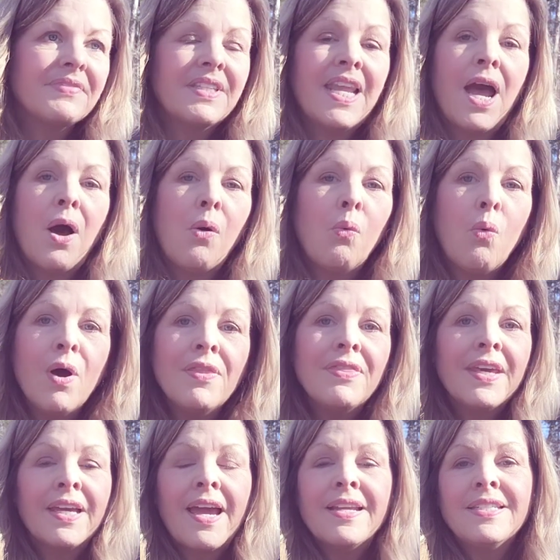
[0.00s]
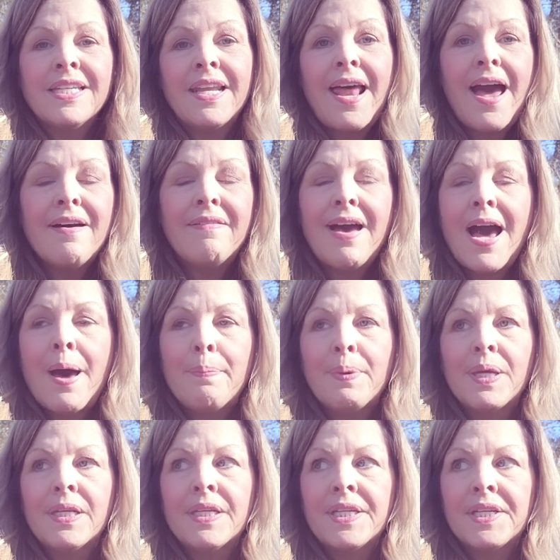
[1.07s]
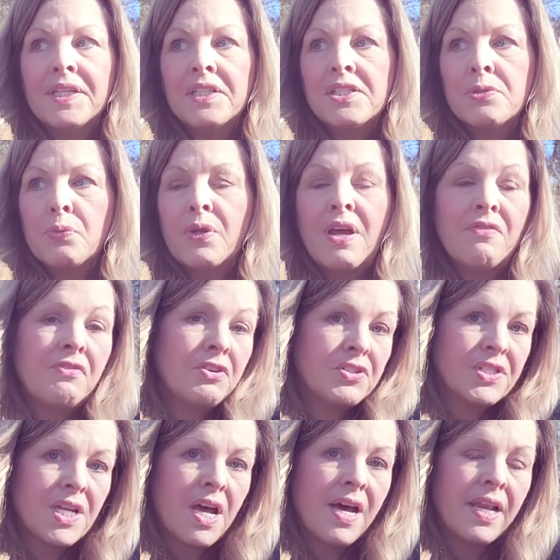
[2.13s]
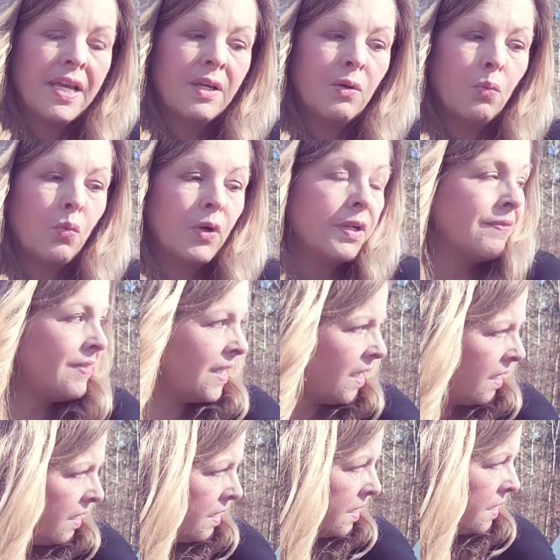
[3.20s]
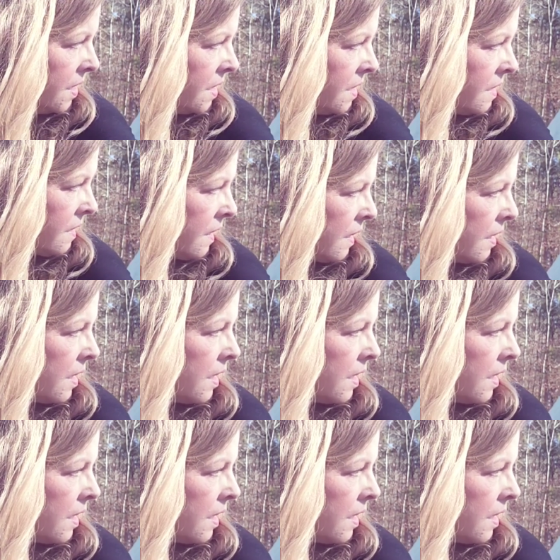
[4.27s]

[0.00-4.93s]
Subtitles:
Now, one thing I did have happen is when I first got it, one of the ends